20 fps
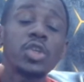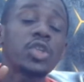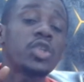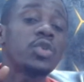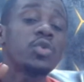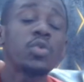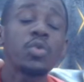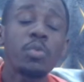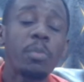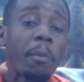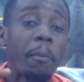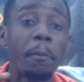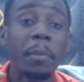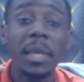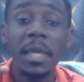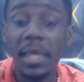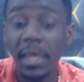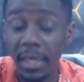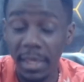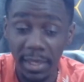to
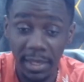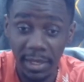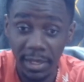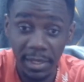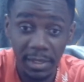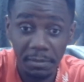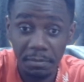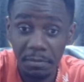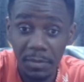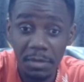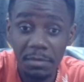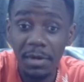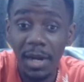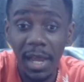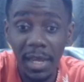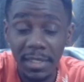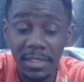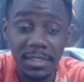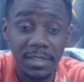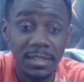be here,
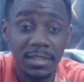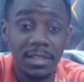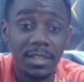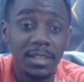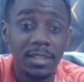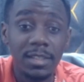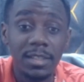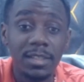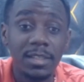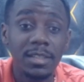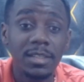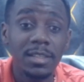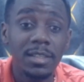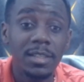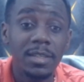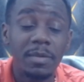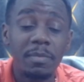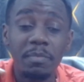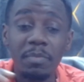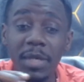right,
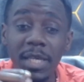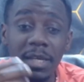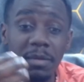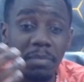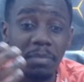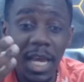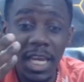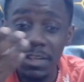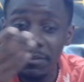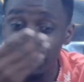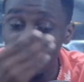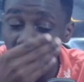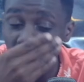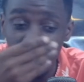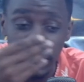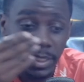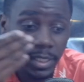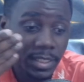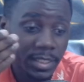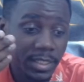being
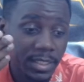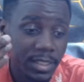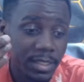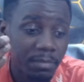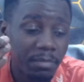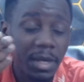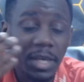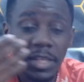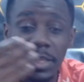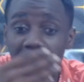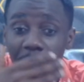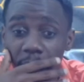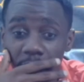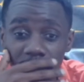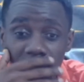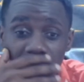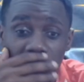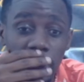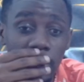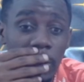blindfolded by the
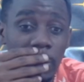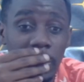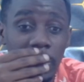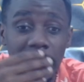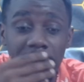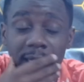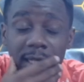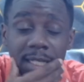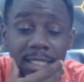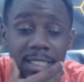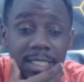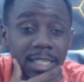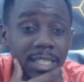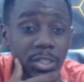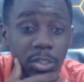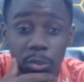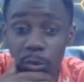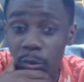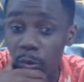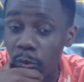pundits you are really
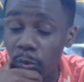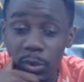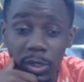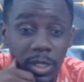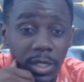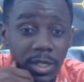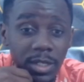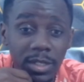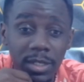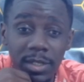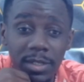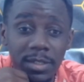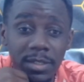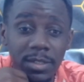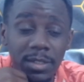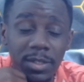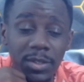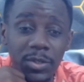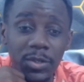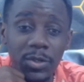listening to,
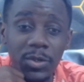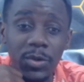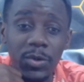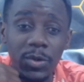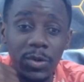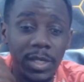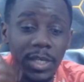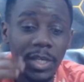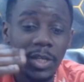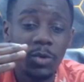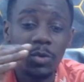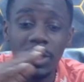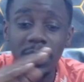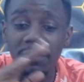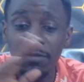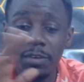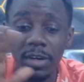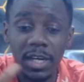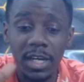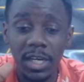you know, in
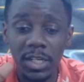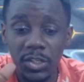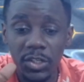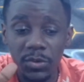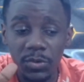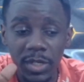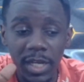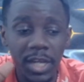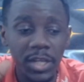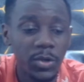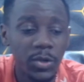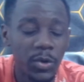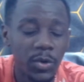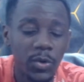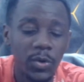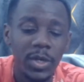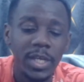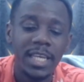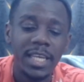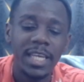whatever country. I
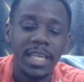know